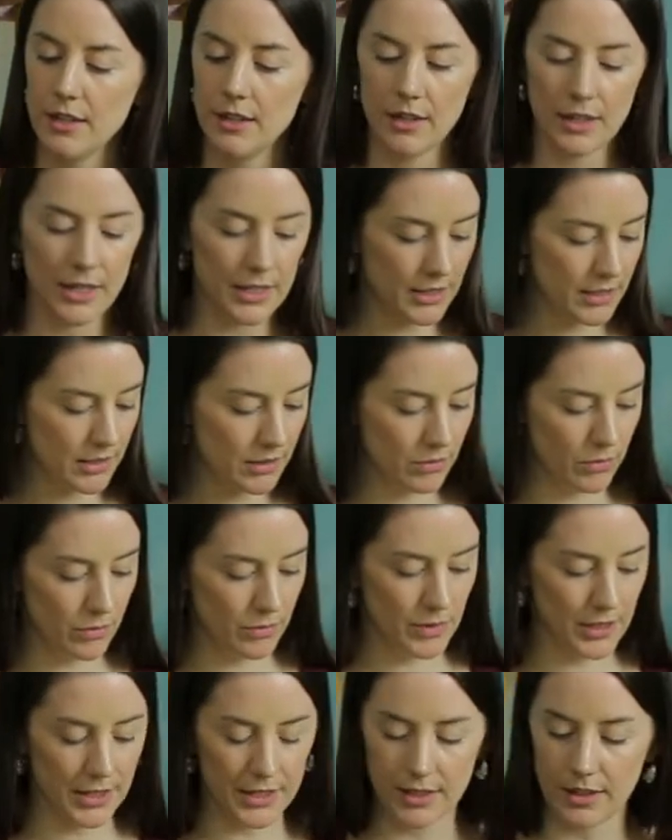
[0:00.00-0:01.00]

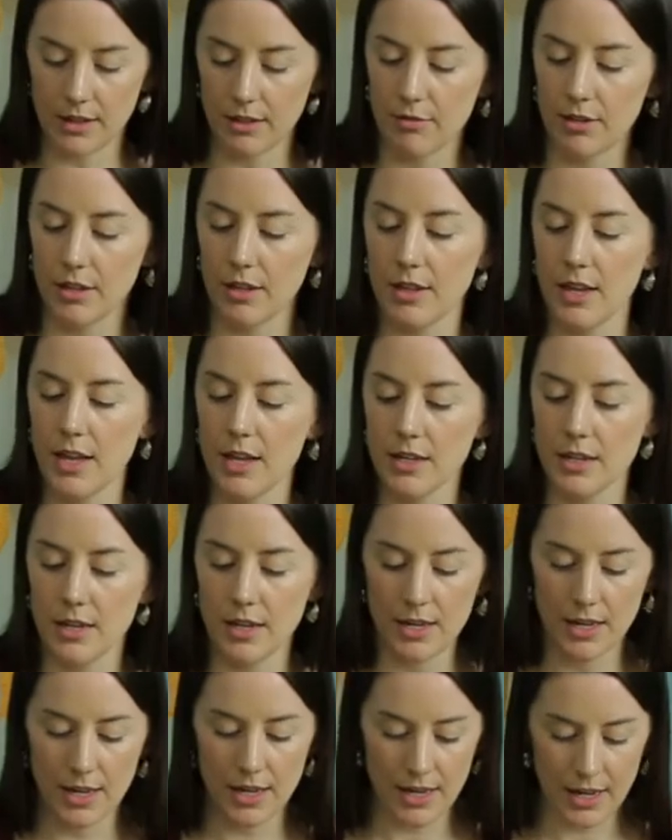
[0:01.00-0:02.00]
let's get rid of that
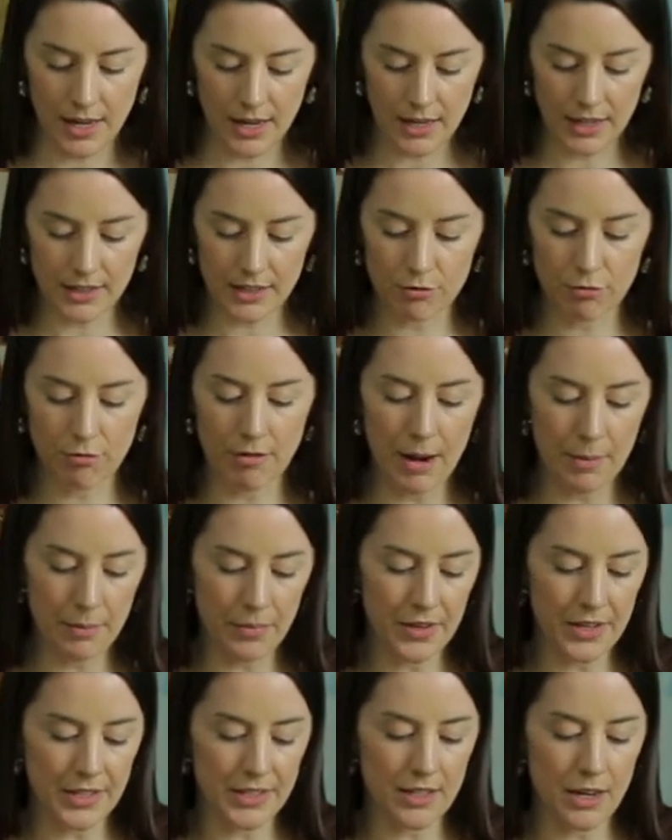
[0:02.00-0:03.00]
and let's wrap
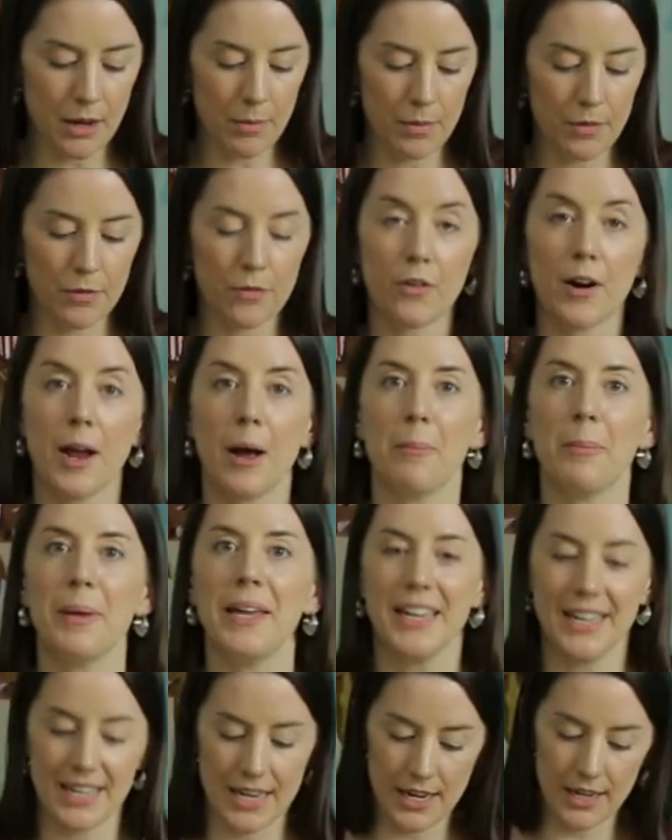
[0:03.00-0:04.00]
this up for our
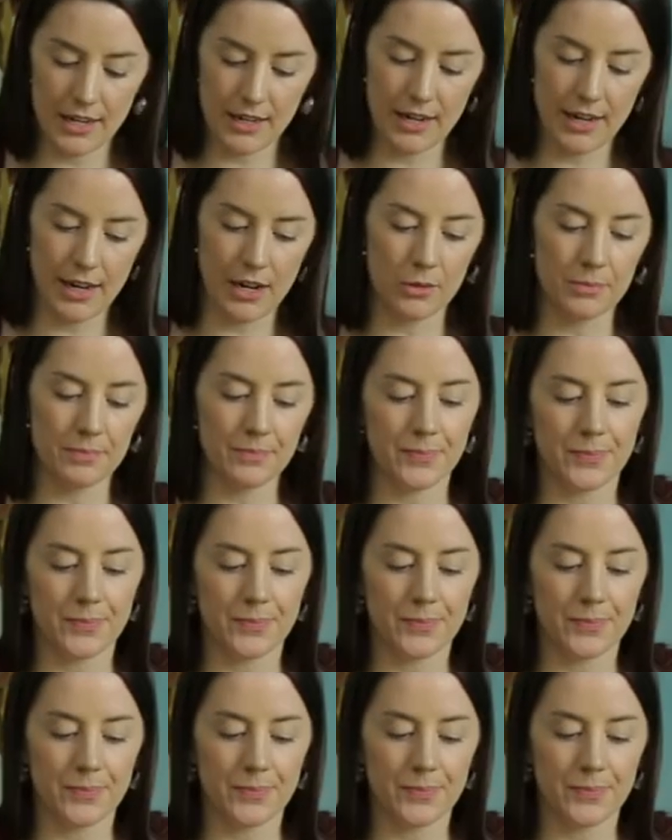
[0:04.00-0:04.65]
picnic now.